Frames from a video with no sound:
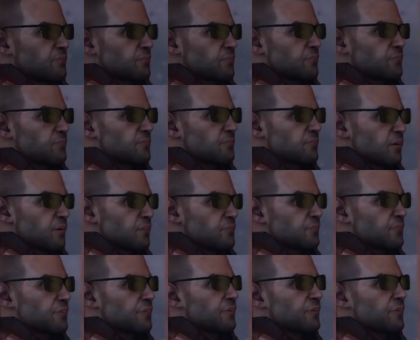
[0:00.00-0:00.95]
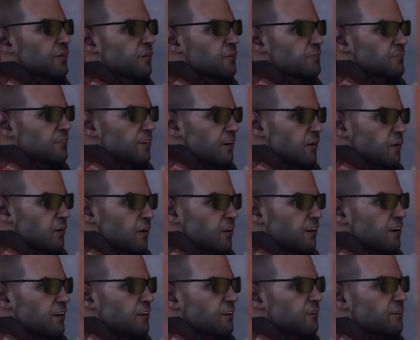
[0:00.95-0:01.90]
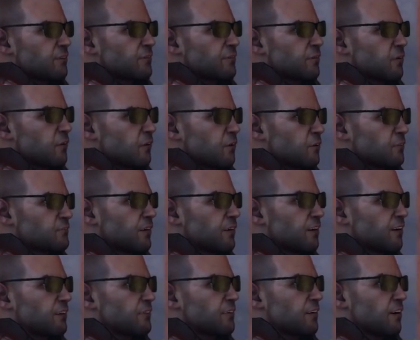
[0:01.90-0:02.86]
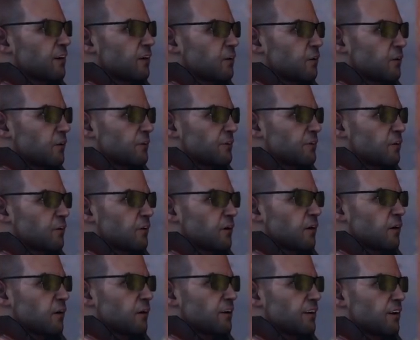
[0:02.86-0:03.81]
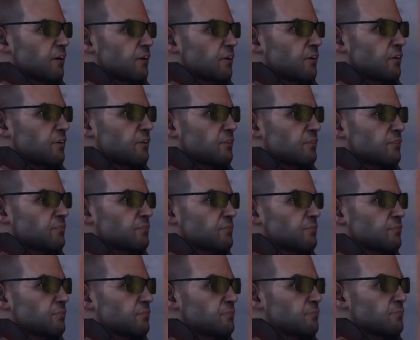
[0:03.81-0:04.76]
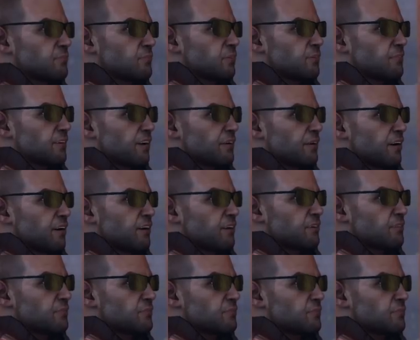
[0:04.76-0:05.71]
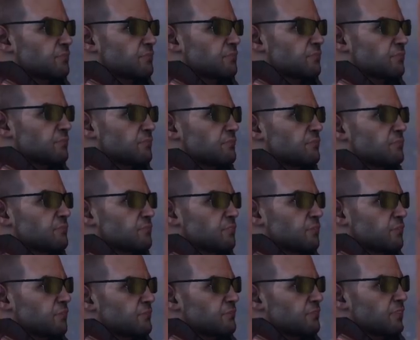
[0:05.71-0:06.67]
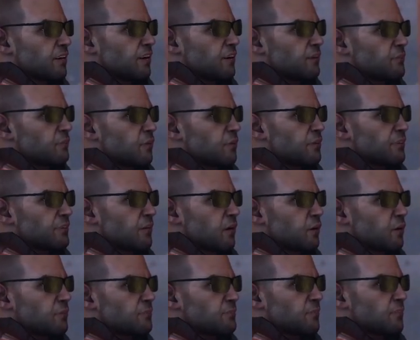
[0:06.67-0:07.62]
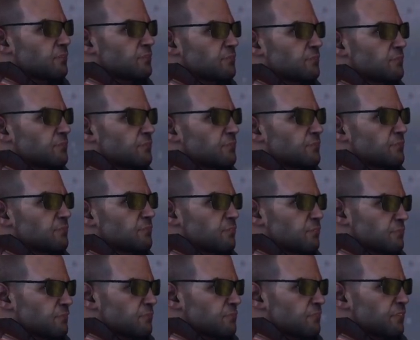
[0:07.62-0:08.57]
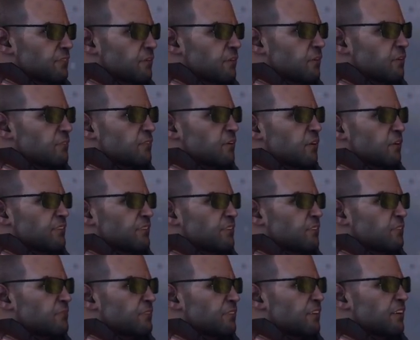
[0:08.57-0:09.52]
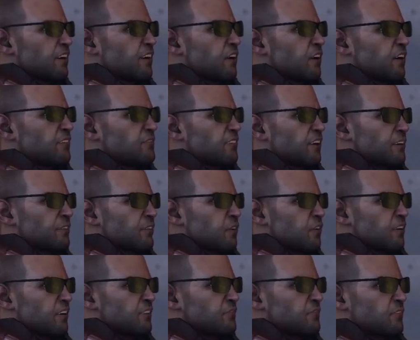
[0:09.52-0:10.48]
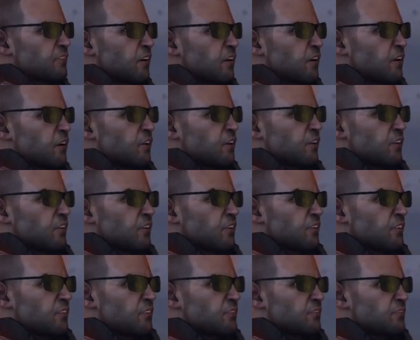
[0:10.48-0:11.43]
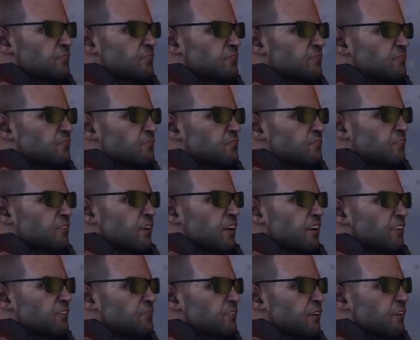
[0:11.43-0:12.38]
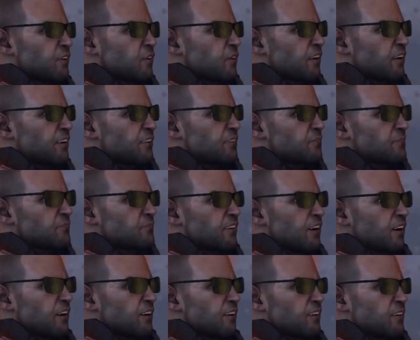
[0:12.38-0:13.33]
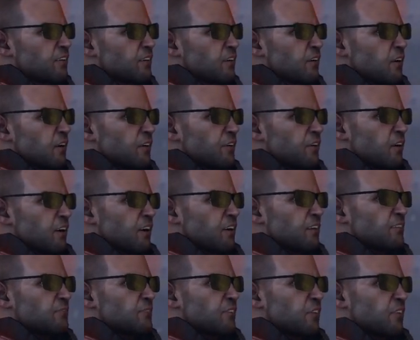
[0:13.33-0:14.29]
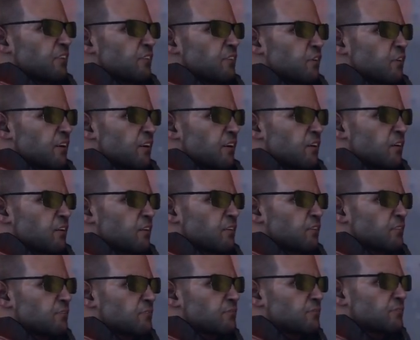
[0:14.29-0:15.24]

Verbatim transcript: but none of that fits your appearance, your confidence, or your character. Exactly. So drop the lie. We both know the truth, Zardom. Oh? You didn't stop consuming Elex when you left Xacor. You found yourself a source somewhere, and you have kept your strength.